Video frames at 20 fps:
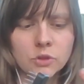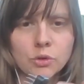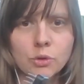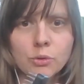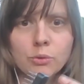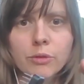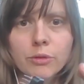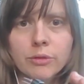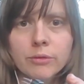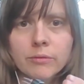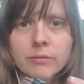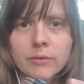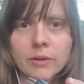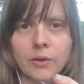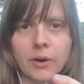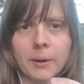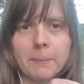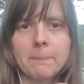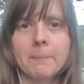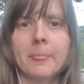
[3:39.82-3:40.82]
tooth.
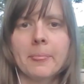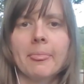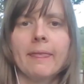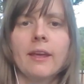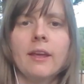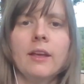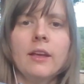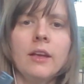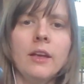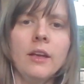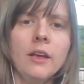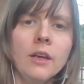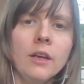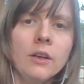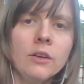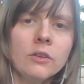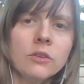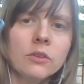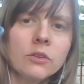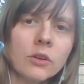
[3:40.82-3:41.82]
Okay,
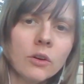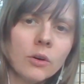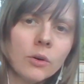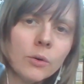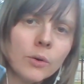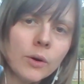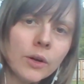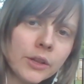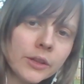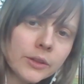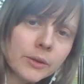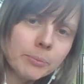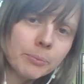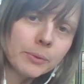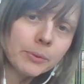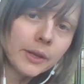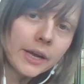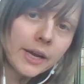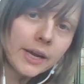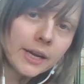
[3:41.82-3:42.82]
so the
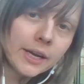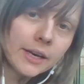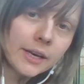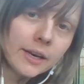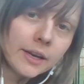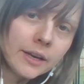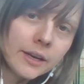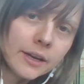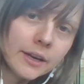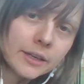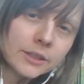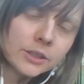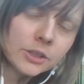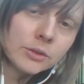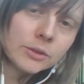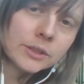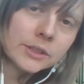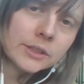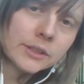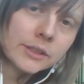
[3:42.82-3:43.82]
blade, I
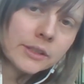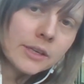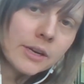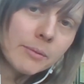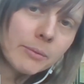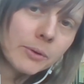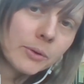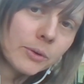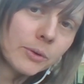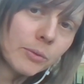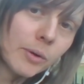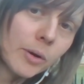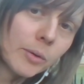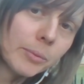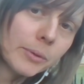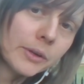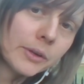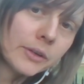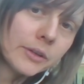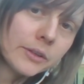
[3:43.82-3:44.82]
show this in the demo as well,
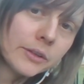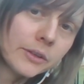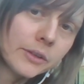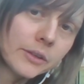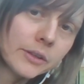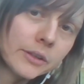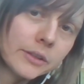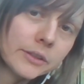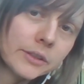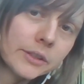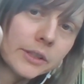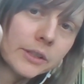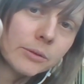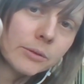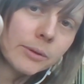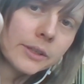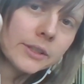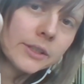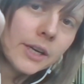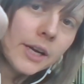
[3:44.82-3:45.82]
but you need to see it
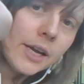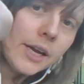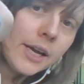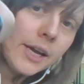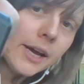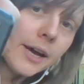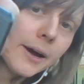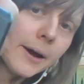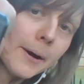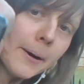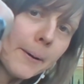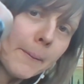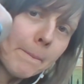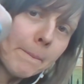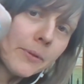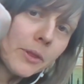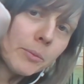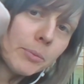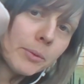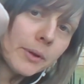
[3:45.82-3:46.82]
twice.
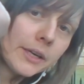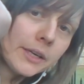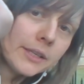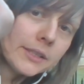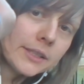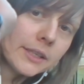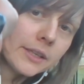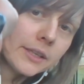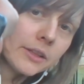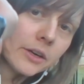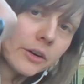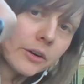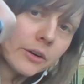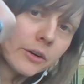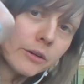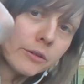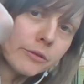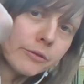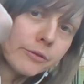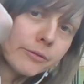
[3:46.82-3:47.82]
The blade is in the
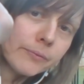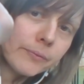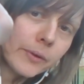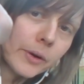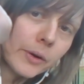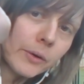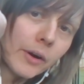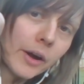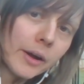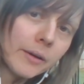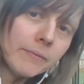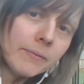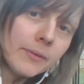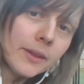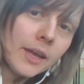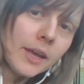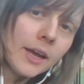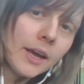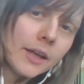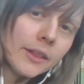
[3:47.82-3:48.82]
curve. Okay.
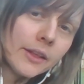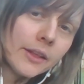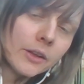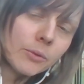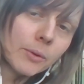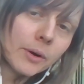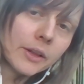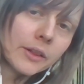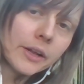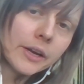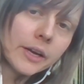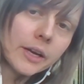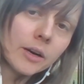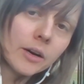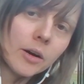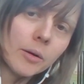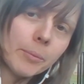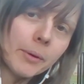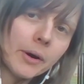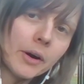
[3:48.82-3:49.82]
And that's what I like
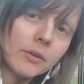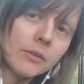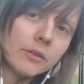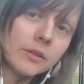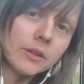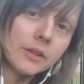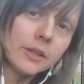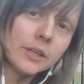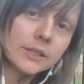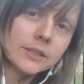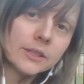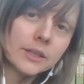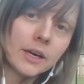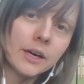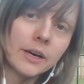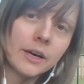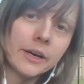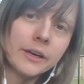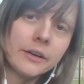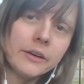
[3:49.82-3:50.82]
about this
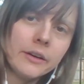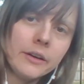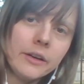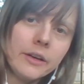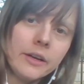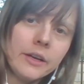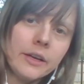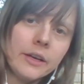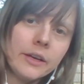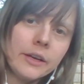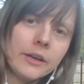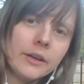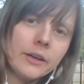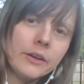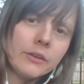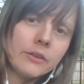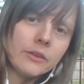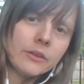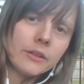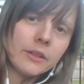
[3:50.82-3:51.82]
kind,
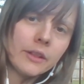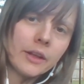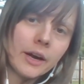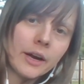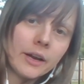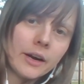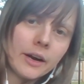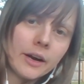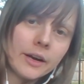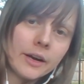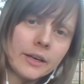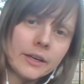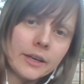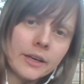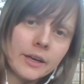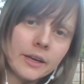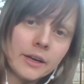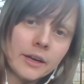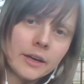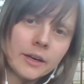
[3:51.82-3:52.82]
is that I
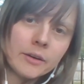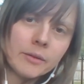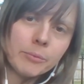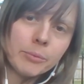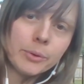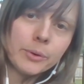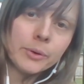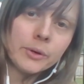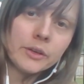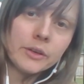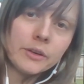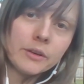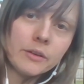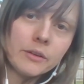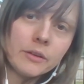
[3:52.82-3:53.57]
can put